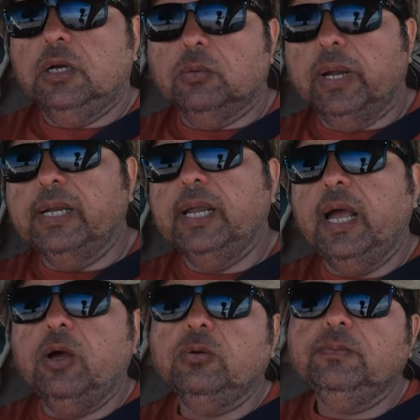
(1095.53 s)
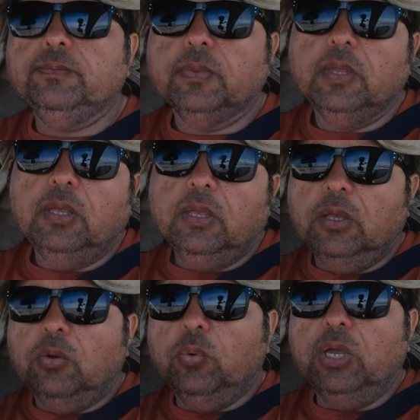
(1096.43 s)
Right now
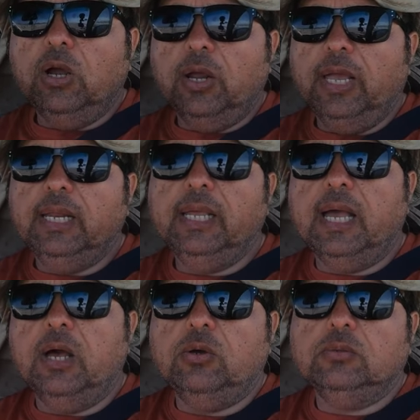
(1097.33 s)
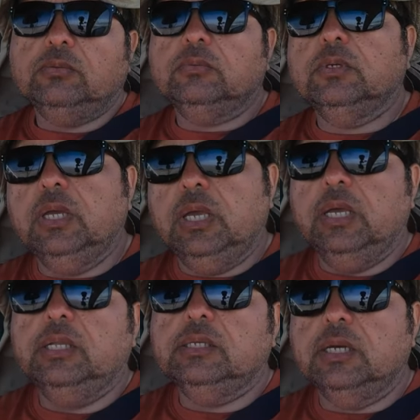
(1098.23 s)
we are heading out,
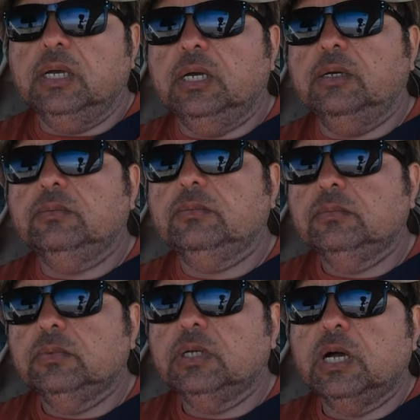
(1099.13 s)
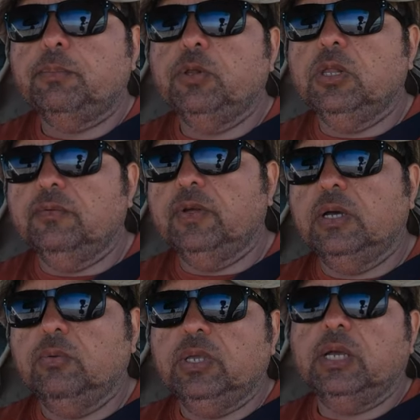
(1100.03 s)
and we
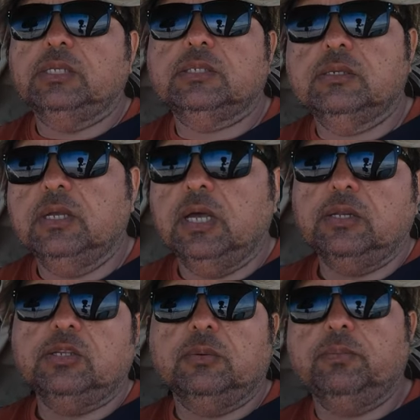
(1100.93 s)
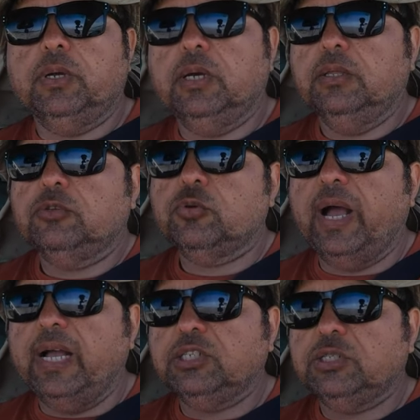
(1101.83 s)
got to dump the
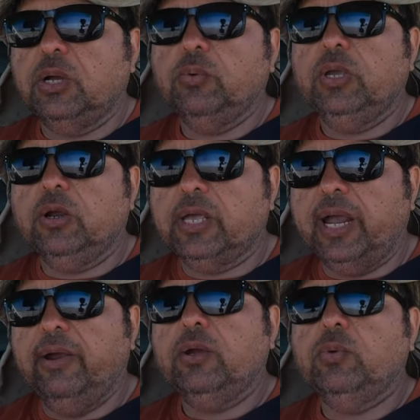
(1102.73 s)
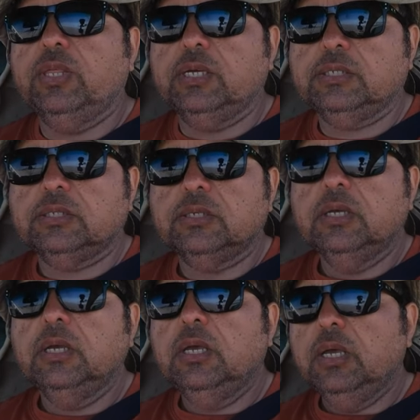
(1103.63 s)
trash that we are carrying with us,
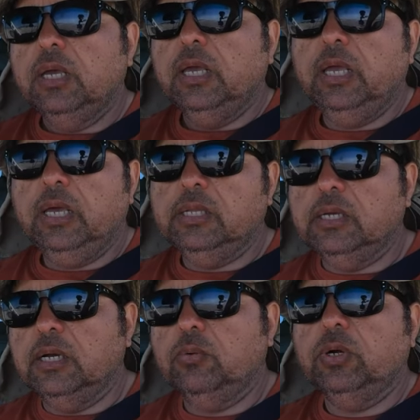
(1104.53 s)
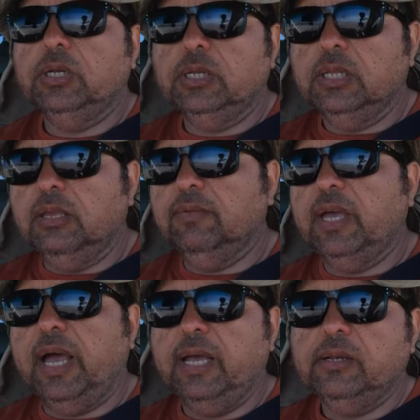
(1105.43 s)
and we're gonna leave
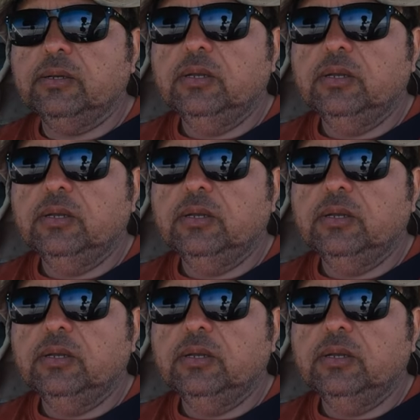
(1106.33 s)
that